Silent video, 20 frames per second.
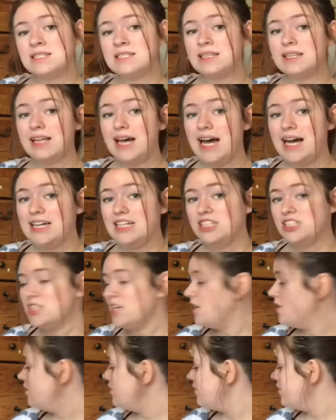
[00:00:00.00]
last
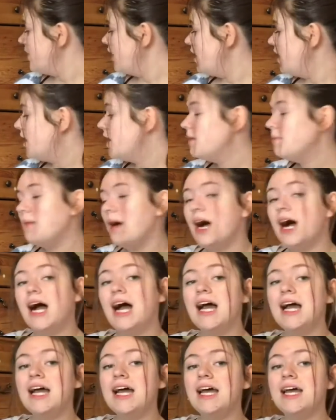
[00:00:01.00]
shelf,
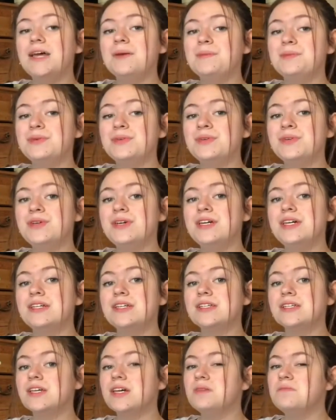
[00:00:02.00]
I
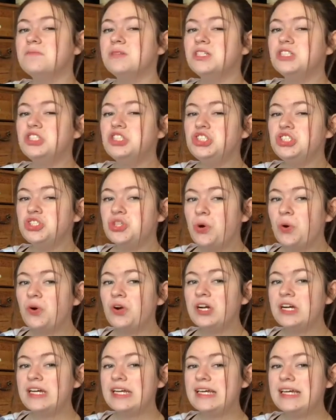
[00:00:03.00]
put a
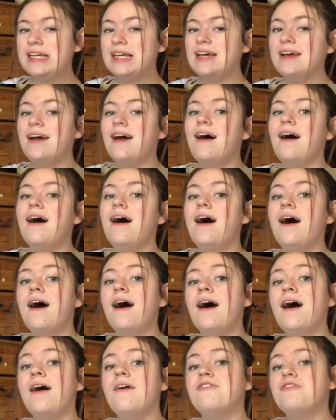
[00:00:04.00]
majority
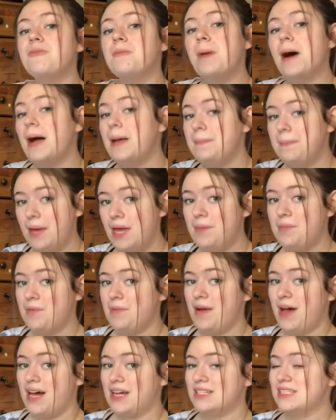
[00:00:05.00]
of my
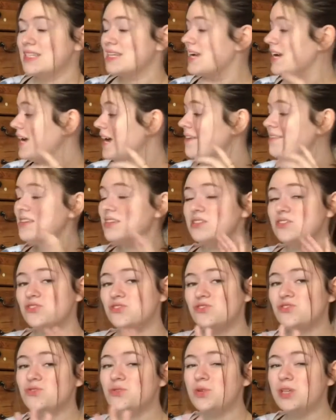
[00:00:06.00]
paperbacks, and I have it
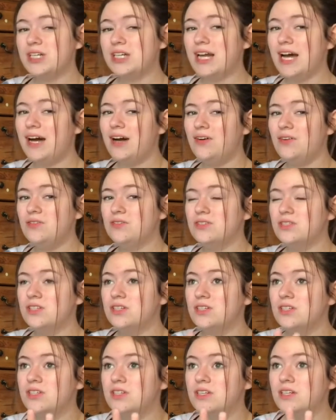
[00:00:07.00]
sorted out
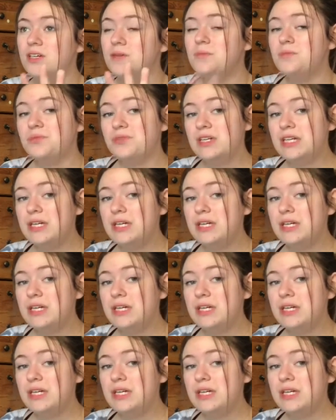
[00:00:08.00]
pretty